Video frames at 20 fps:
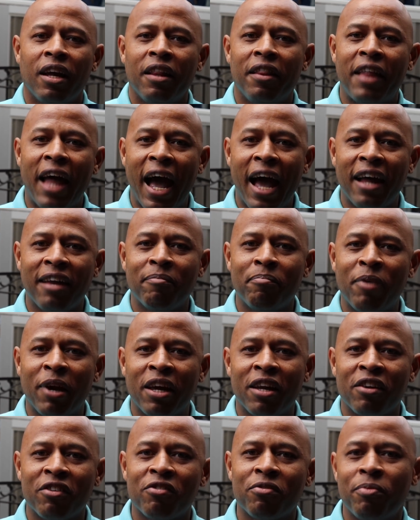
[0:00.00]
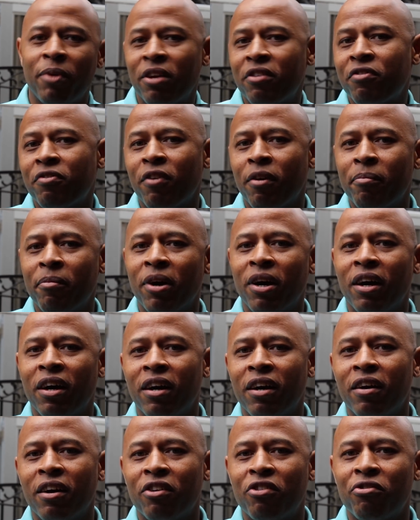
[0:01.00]
that and picking a switch from
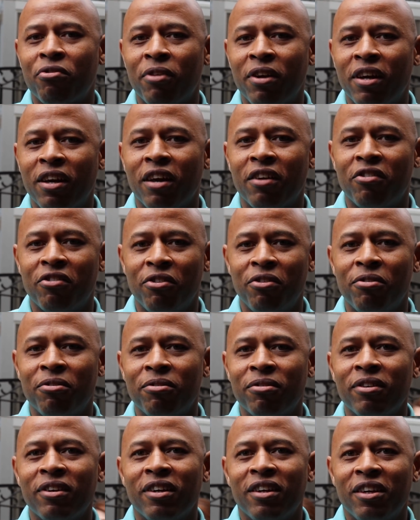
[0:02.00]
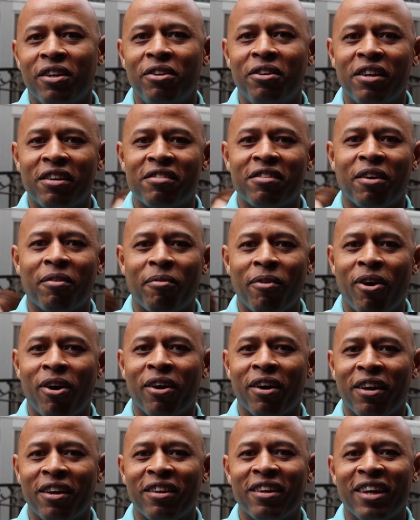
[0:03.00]
uh, a tree because you you did something
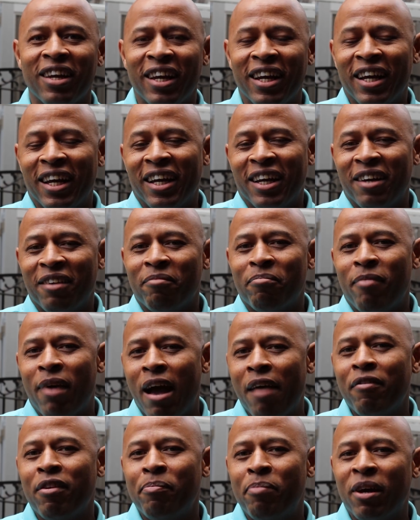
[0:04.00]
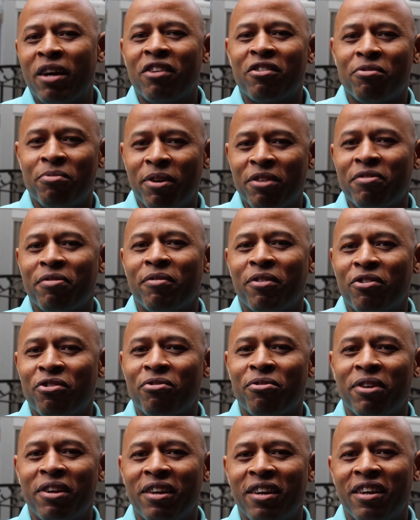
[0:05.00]
wrong and having to pick a switch from the
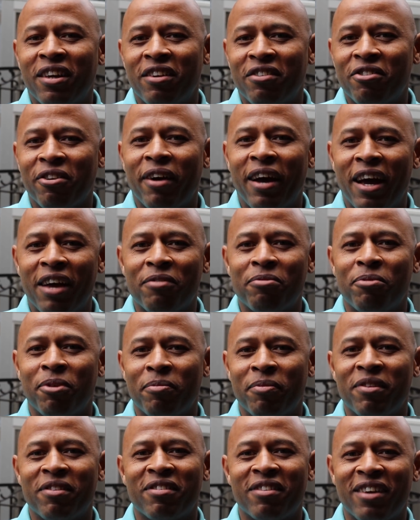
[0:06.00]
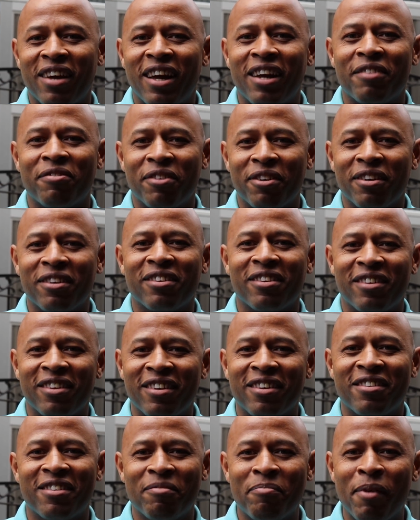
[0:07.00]
tree to get your ass whooped is kind of a
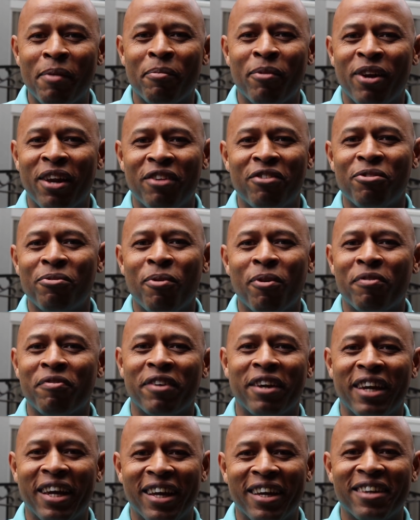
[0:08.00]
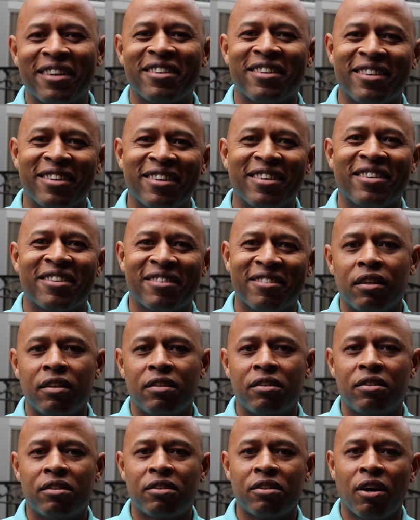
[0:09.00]
it's a memory that you won't forget
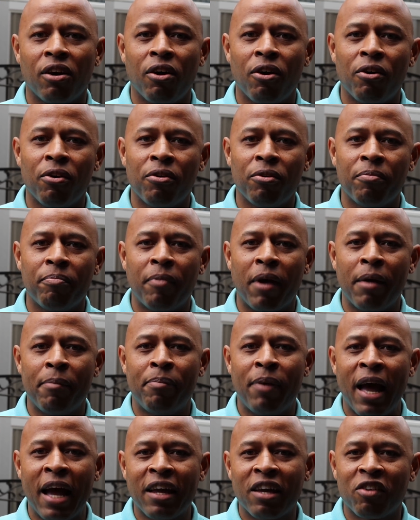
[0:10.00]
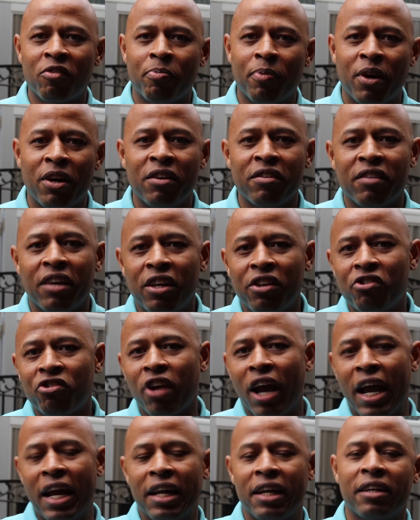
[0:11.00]
so my black experience in
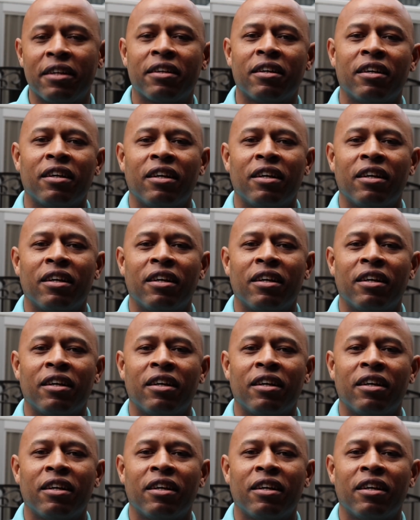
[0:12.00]
China.